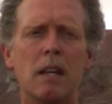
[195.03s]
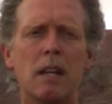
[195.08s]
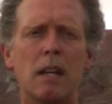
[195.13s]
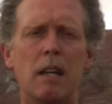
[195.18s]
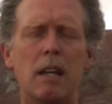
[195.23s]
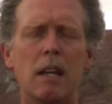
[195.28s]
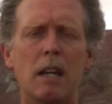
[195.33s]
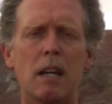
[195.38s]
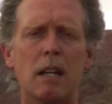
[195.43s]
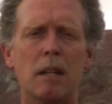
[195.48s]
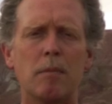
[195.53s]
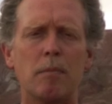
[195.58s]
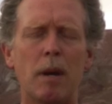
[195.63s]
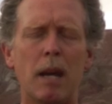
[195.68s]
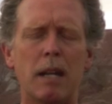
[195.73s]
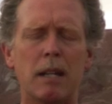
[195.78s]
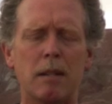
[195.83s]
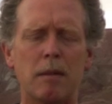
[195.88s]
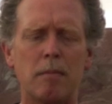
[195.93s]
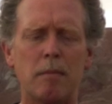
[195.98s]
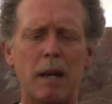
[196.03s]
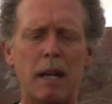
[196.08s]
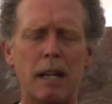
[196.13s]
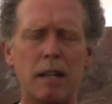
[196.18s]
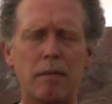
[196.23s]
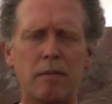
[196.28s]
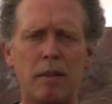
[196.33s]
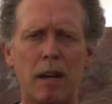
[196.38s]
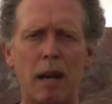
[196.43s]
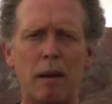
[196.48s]
he had met
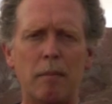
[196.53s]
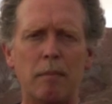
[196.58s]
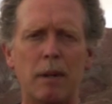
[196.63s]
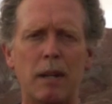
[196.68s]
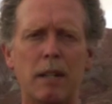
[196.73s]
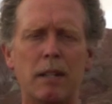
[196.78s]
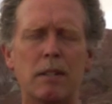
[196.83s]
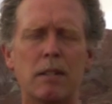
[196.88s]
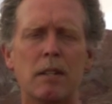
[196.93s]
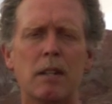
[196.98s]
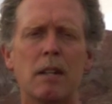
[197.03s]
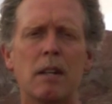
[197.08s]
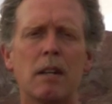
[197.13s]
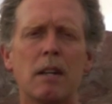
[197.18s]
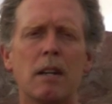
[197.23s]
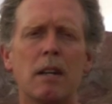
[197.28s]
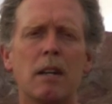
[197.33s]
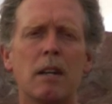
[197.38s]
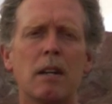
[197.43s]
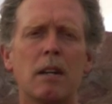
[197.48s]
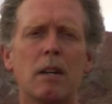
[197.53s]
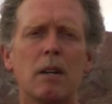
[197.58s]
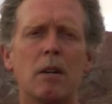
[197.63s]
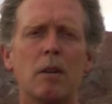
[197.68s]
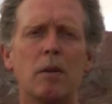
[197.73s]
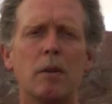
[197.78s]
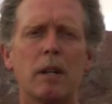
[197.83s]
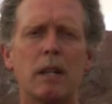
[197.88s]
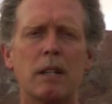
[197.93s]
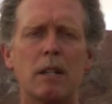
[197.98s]
many families
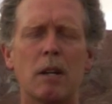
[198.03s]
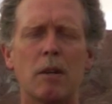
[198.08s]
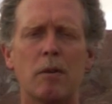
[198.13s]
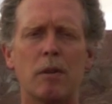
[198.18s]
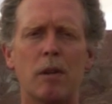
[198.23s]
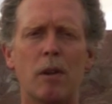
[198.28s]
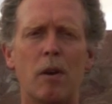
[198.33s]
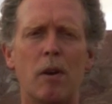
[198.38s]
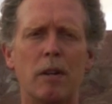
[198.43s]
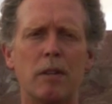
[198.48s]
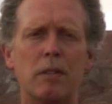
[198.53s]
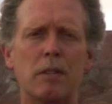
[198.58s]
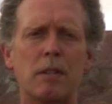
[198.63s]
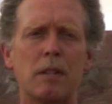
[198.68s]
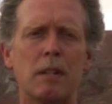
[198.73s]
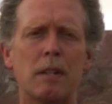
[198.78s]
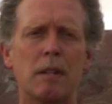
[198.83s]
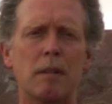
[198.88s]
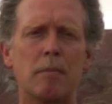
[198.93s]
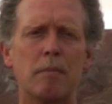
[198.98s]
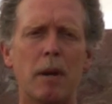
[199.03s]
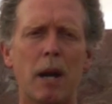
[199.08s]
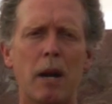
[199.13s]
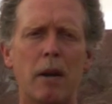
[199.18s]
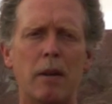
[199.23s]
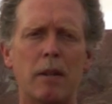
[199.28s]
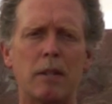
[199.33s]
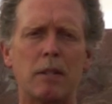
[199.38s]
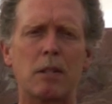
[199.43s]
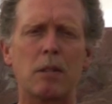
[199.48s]
who had known loss,
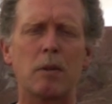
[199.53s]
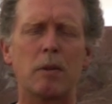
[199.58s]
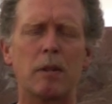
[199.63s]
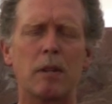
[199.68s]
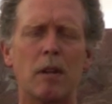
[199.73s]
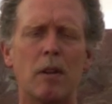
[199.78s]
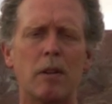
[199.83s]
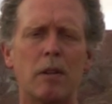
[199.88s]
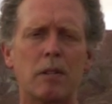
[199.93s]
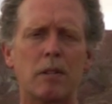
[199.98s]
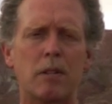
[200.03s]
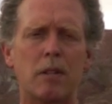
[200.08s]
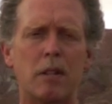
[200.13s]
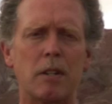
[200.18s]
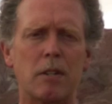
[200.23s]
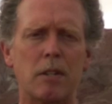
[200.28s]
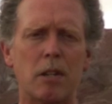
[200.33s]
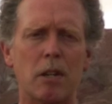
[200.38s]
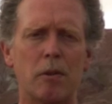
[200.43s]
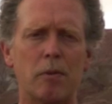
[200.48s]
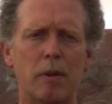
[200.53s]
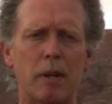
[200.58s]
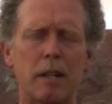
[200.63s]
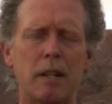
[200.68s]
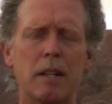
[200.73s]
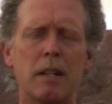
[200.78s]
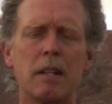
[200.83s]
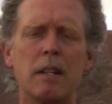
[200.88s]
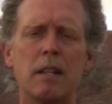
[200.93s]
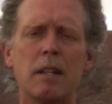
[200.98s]
parents who had lost their children,
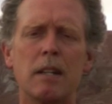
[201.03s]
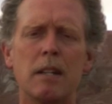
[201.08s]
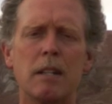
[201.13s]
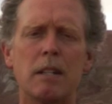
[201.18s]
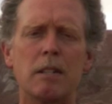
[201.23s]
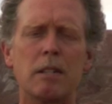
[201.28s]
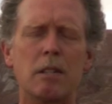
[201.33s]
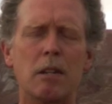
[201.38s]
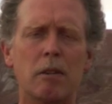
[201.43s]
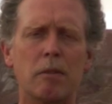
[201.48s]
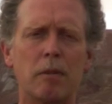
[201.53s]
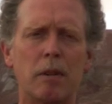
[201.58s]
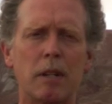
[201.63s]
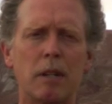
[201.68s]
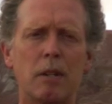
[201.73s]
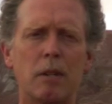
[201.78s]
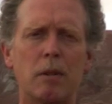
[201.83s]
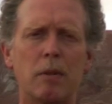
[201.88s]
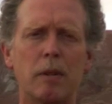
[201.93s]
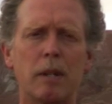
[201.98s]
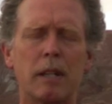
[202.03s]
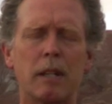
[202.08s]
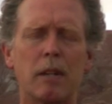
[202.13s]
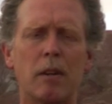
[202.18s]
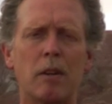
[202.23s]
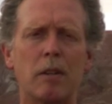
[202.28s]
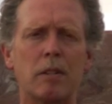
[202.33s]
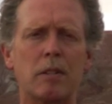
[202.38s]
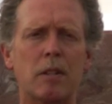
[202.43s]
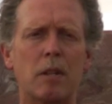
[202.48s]
children who had
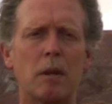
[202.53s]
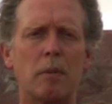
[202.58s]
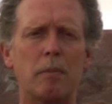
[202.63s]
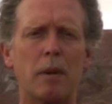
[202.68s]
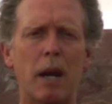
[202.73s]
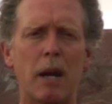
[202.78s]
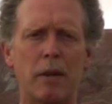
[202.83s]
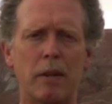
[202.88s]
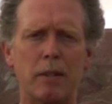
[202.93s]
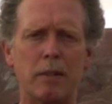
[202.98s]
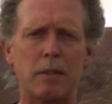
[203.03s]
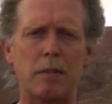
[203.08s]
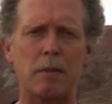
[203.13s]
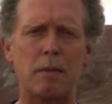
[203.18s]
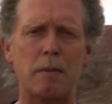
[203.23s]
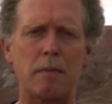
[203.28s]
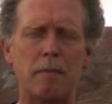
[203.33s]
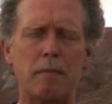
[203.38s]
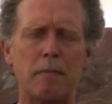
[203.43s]
lost their parents.